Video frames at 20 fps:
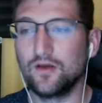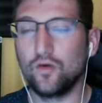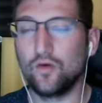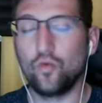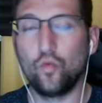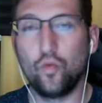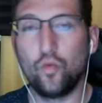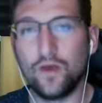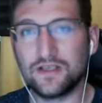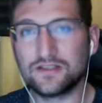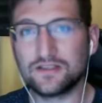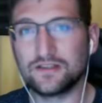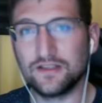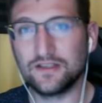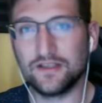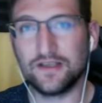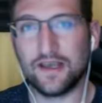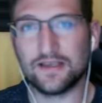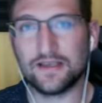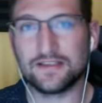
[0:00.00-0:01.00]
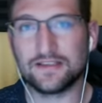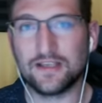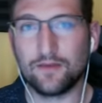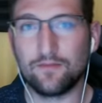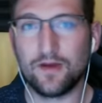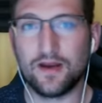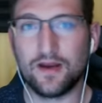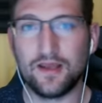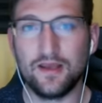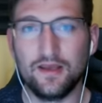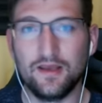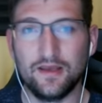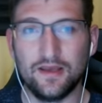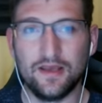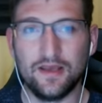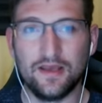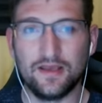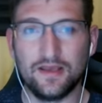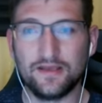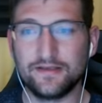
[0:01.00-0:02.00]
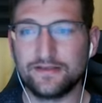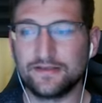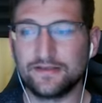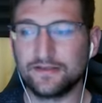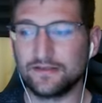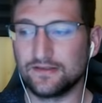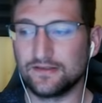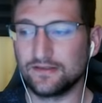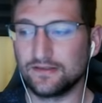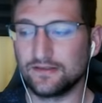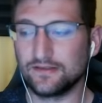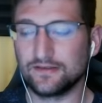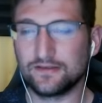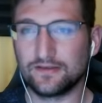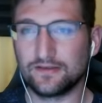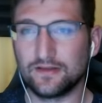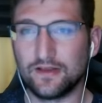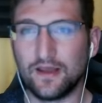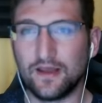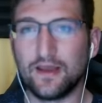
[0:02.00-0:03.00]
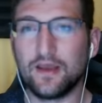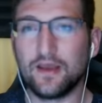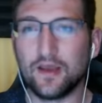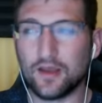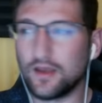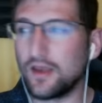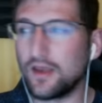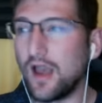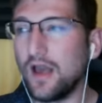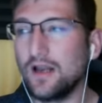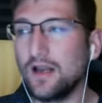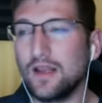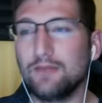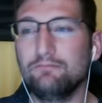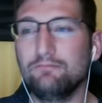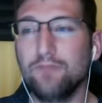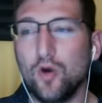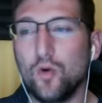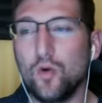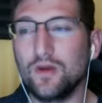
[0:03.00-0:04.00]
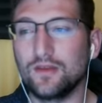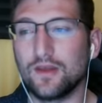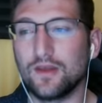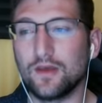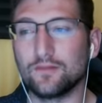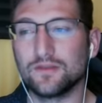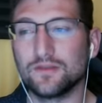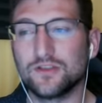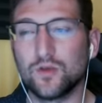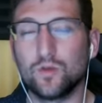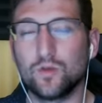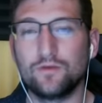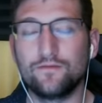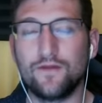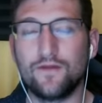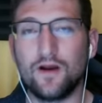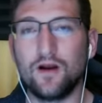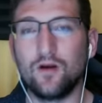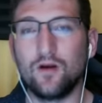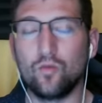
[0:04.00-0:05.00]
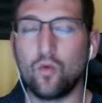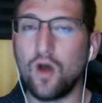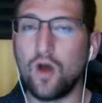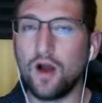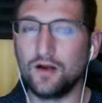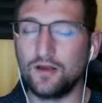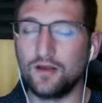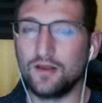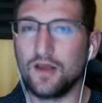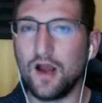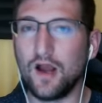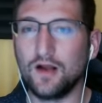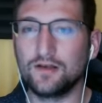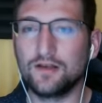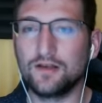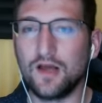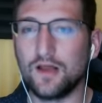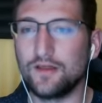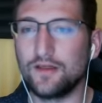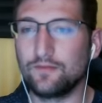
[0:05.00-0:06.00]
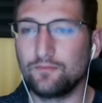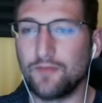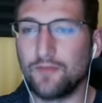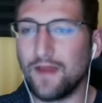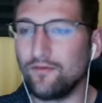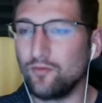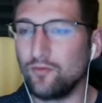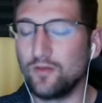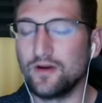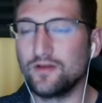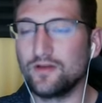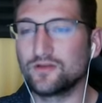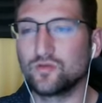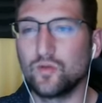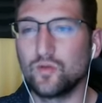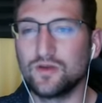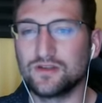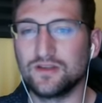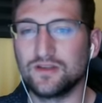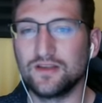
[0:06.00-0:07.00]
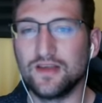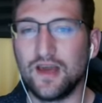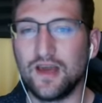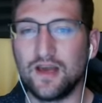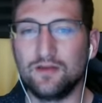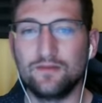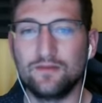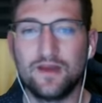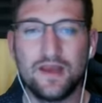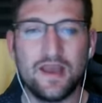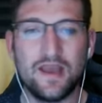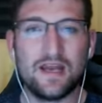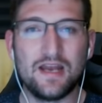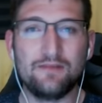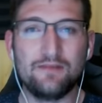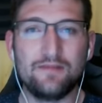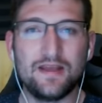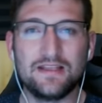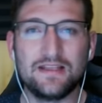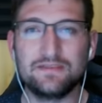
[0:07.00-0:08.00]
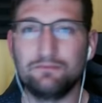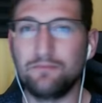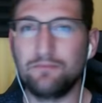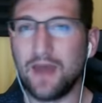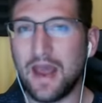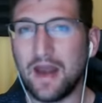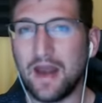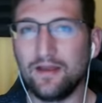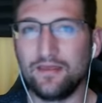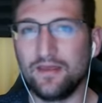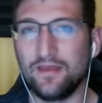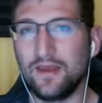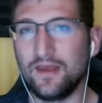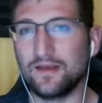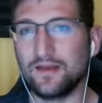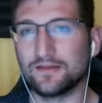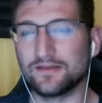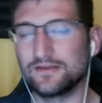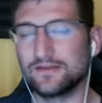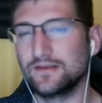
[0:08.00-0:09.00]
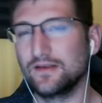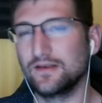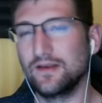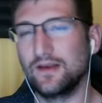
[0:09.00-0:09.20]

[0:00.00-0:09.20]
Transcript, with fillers: whistling at somebody is like kind of like booing them. So when Vera walked to the octagon, everybody was whistling at him, and it means bad things.